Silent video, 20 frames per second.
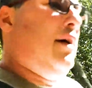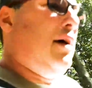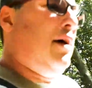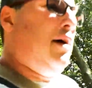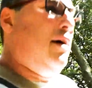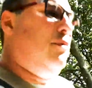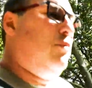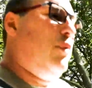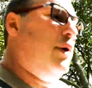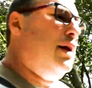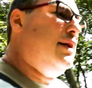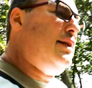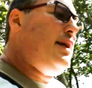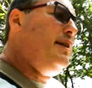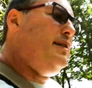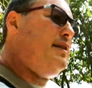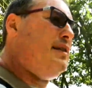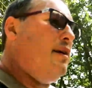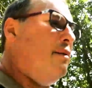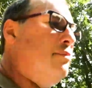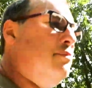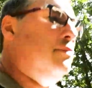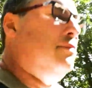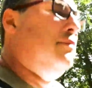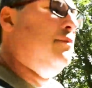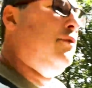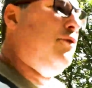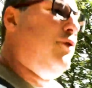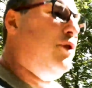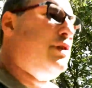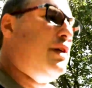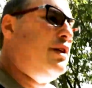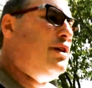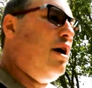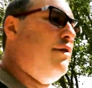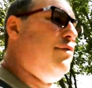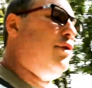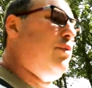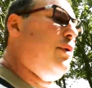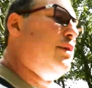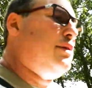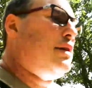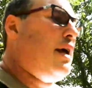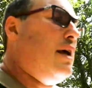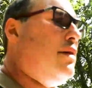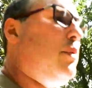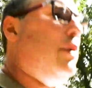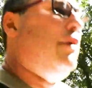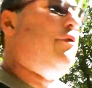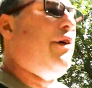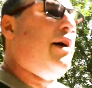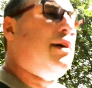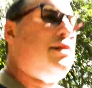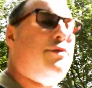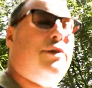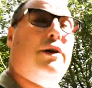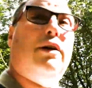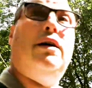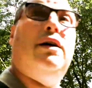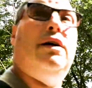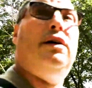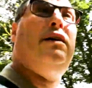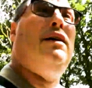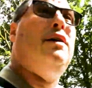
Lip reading: And when I did some footage over the Whitstanwell Festival,